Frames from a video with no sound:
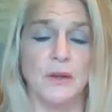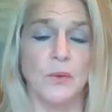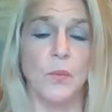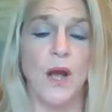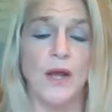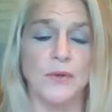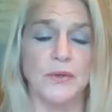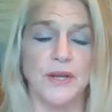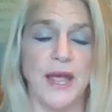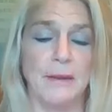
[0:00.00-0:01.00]
what
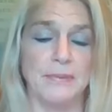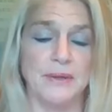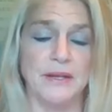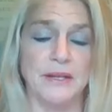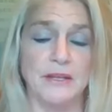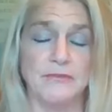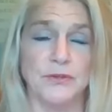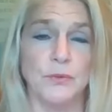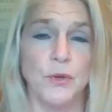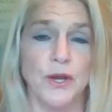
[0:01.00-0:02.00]
could happen if
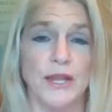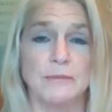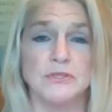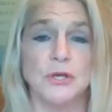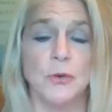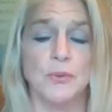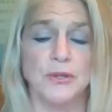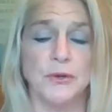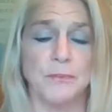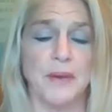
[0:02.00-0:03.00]
you were able to
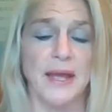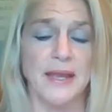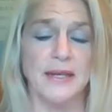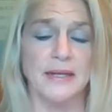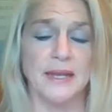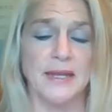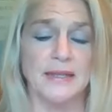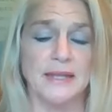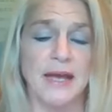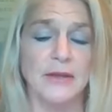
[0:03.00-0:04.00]
open your mind and
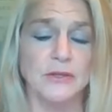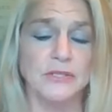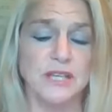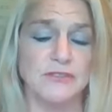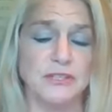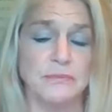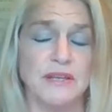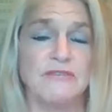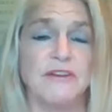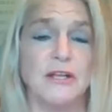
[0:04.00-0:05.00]
allow yourself to
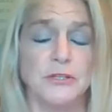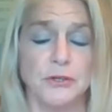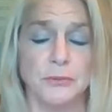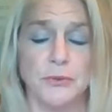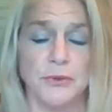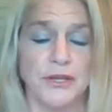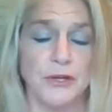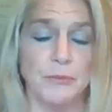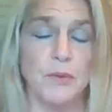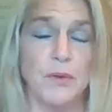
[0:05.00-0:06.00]
be vulnerable in
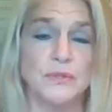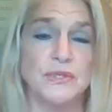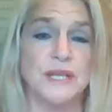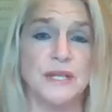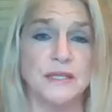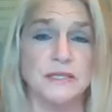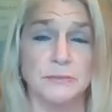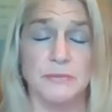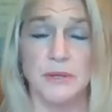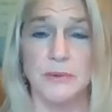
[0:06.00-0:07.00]
your most
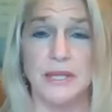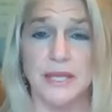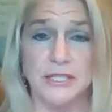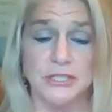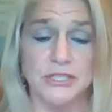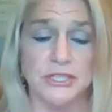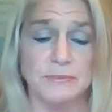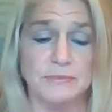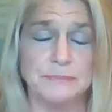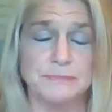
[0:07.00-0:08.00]
intimate
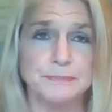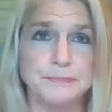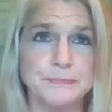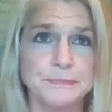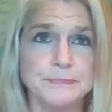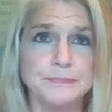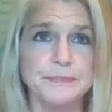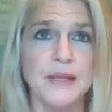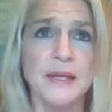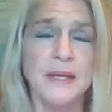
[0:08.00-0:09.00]
relationships.
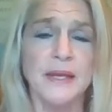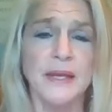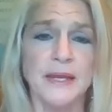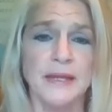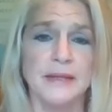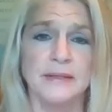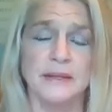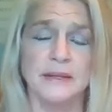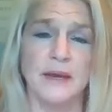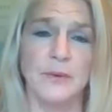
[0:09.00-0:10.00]
And
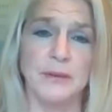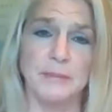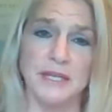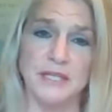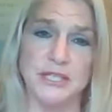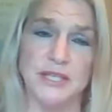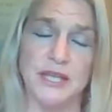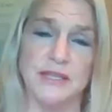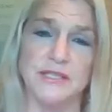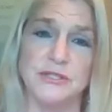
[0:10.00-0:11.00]
I want to mention
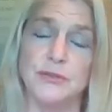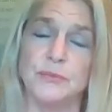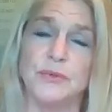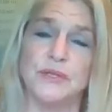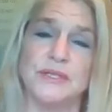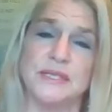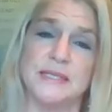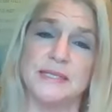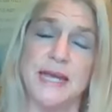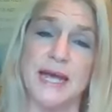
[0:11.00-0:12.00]
that this new moon is
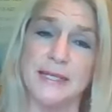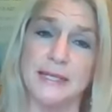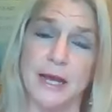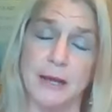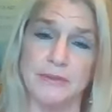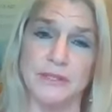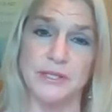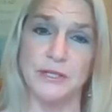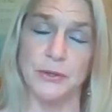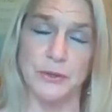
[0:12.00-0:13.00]
exactly
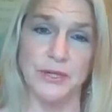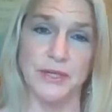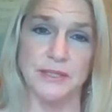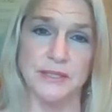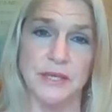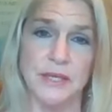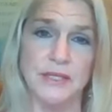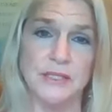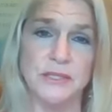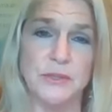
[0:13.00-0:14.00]
opposite Uranus.
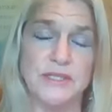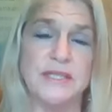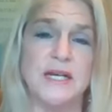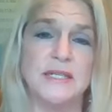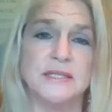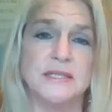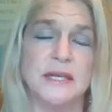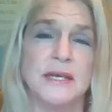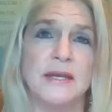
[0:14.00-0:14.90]
So it does